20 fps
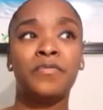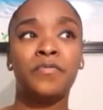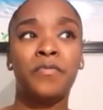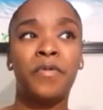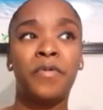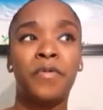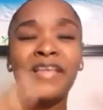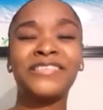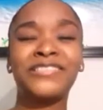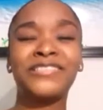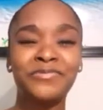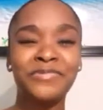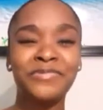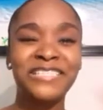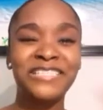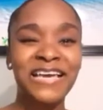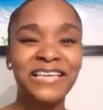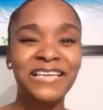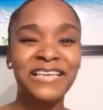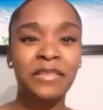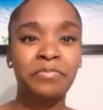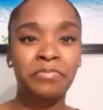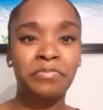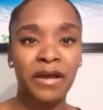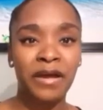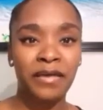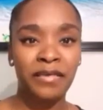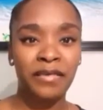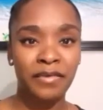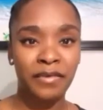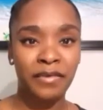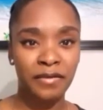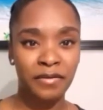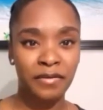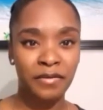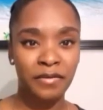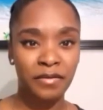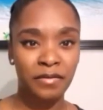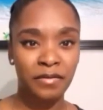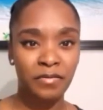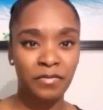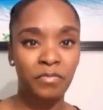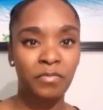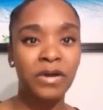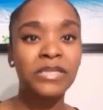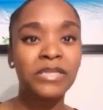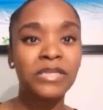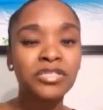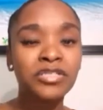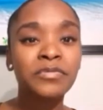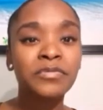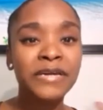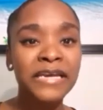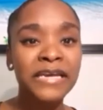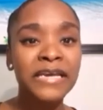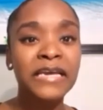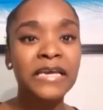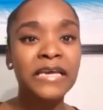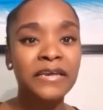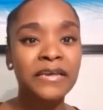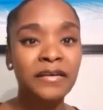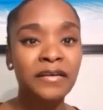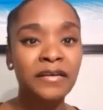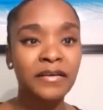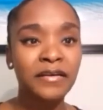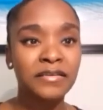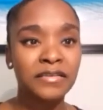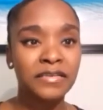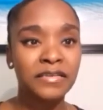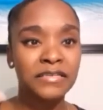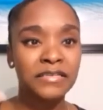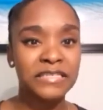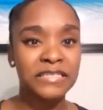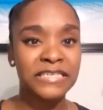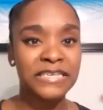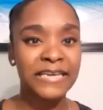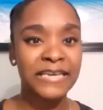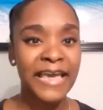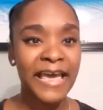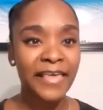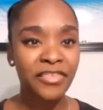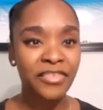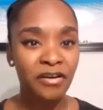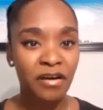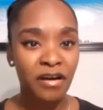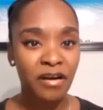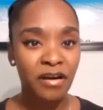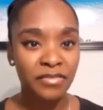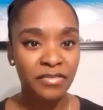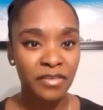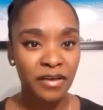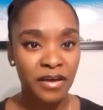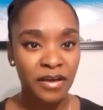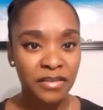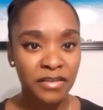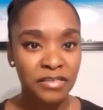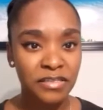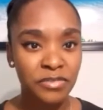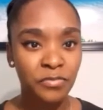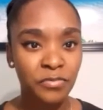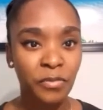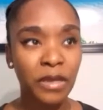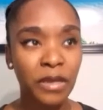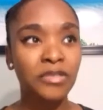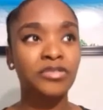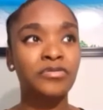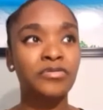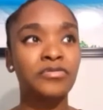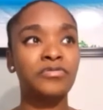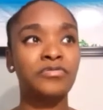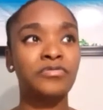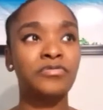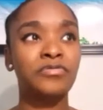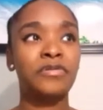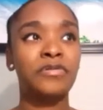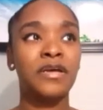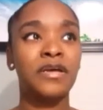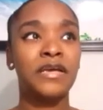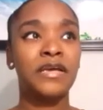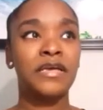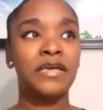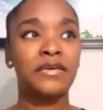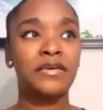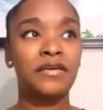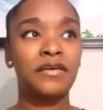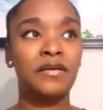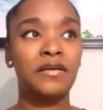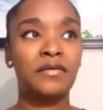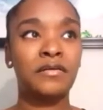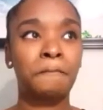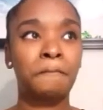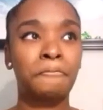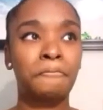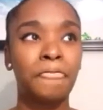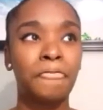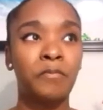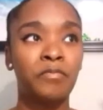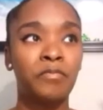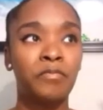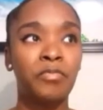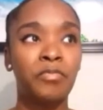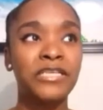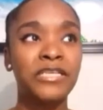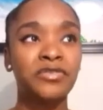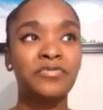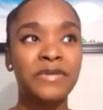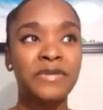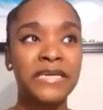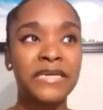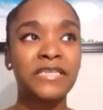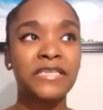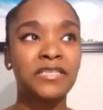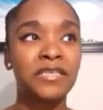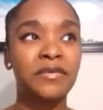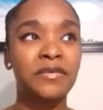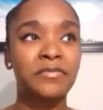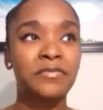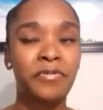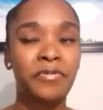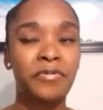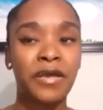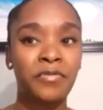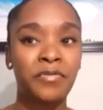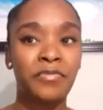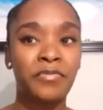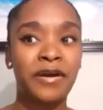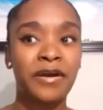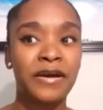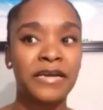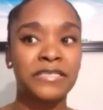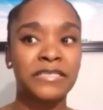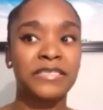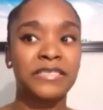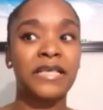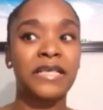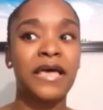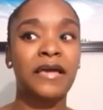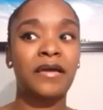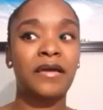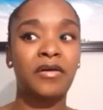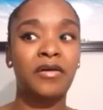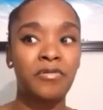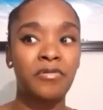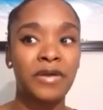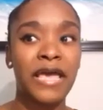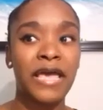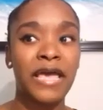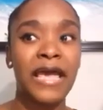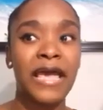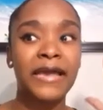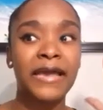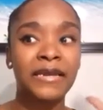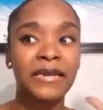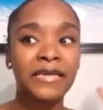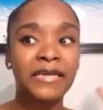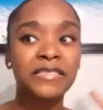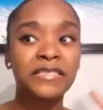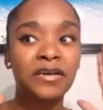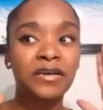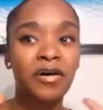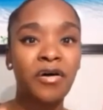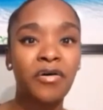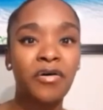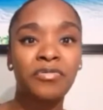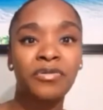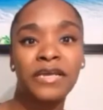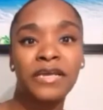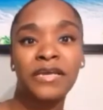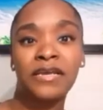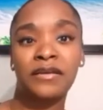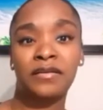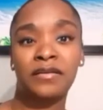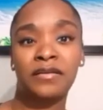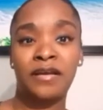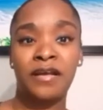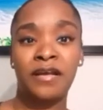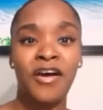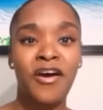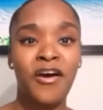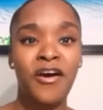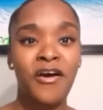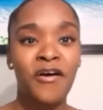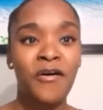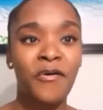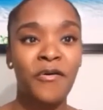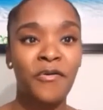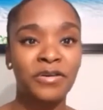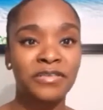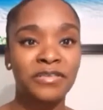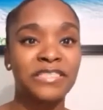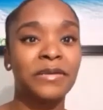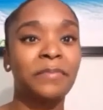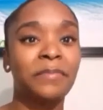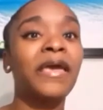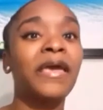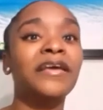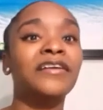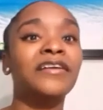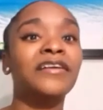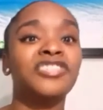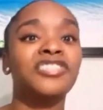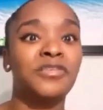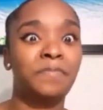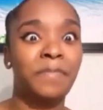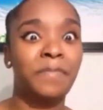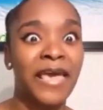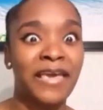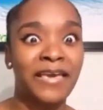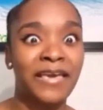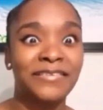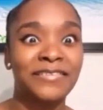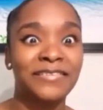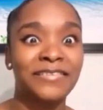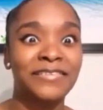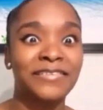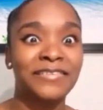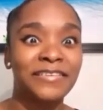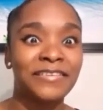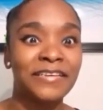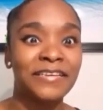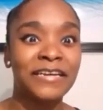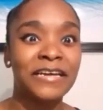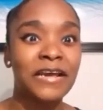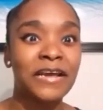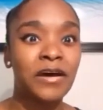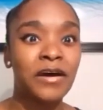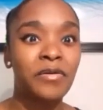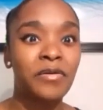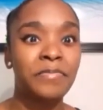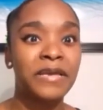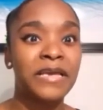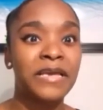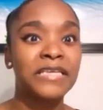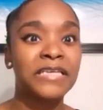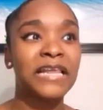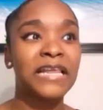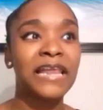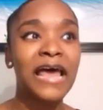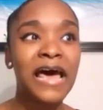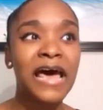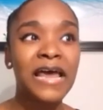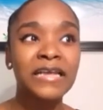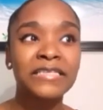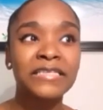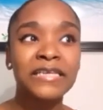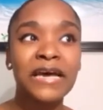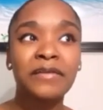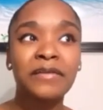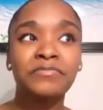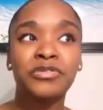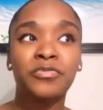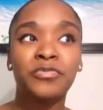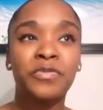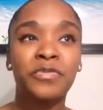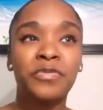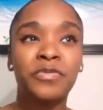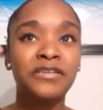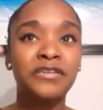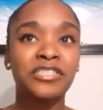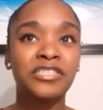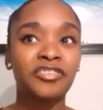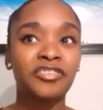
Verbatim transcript: When do we take the breath? When do we get to gather our thoughts? When do you know when do we get to the point where it's like okay i need to hone in on some inner space you know because a lot of times we're